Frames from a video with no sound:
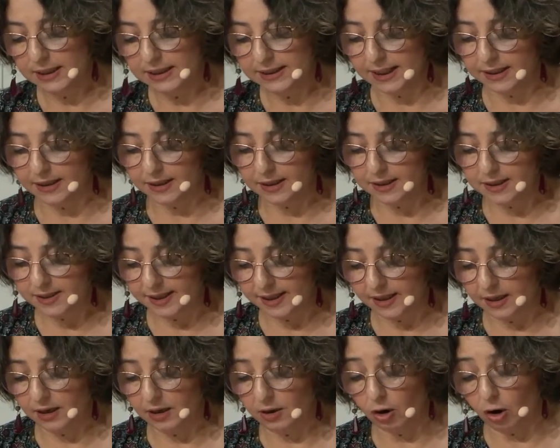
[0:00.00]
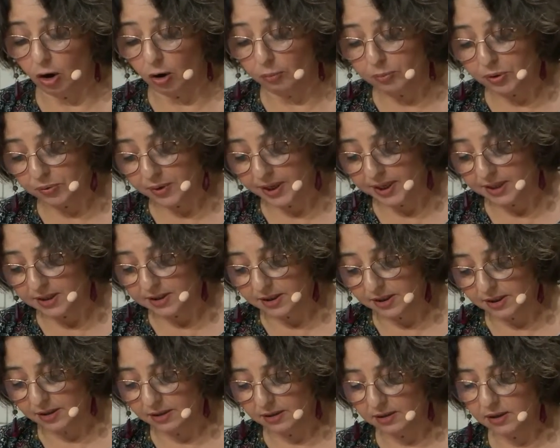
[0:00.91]
that is still
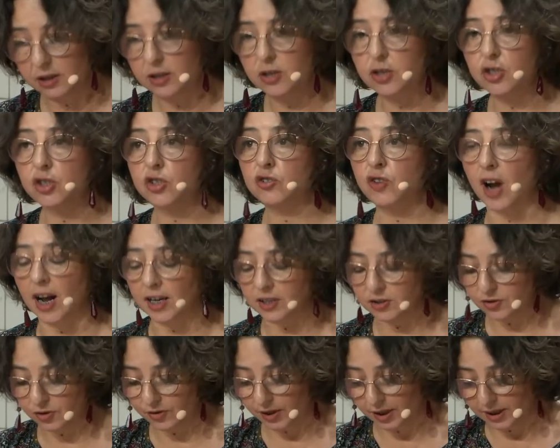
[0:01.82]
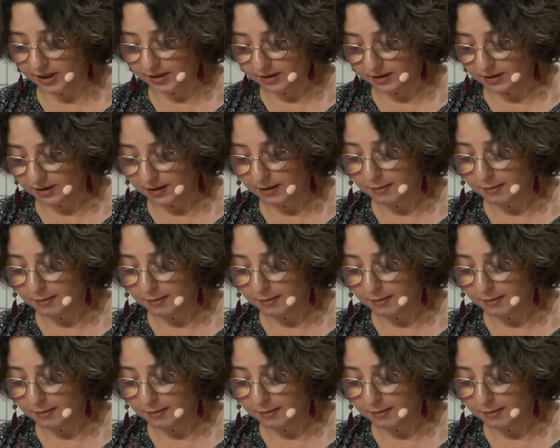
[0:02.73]
operating structurally,